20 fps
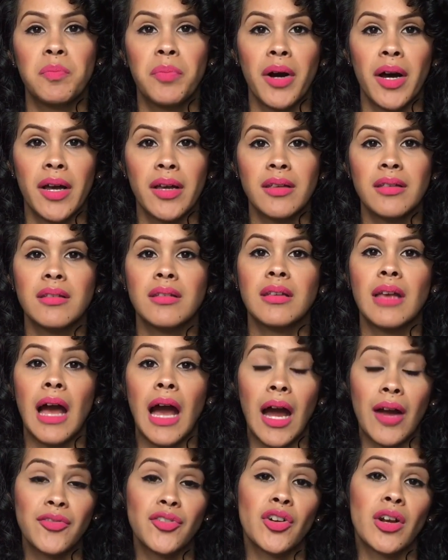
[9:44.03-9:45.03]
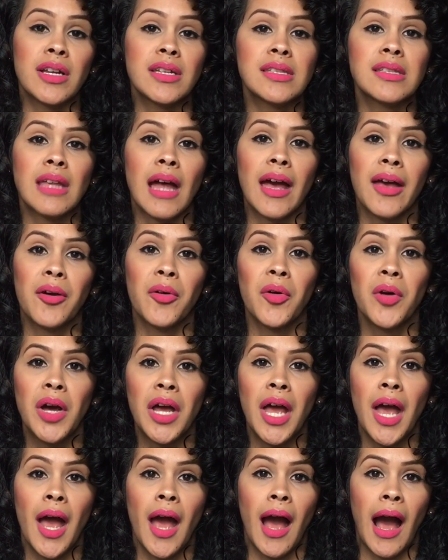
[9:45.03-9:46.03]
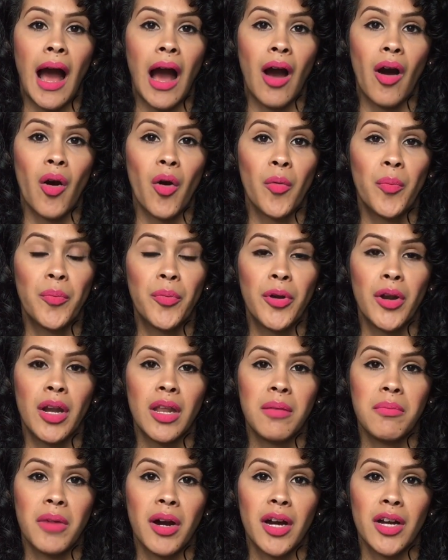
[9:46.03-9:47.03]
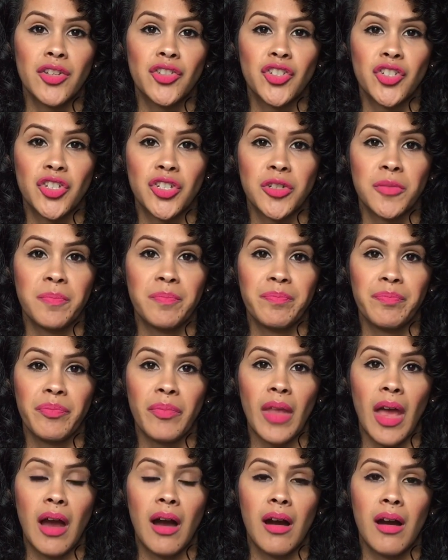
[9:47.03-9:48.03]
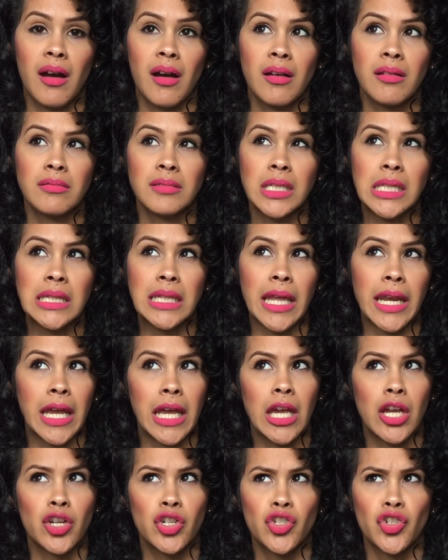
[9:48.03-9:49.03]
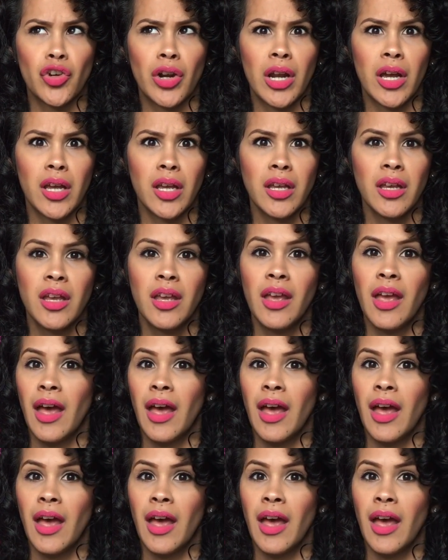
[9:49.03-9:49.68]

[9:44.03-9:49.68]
But after I style, I'll pretty much let it air dry.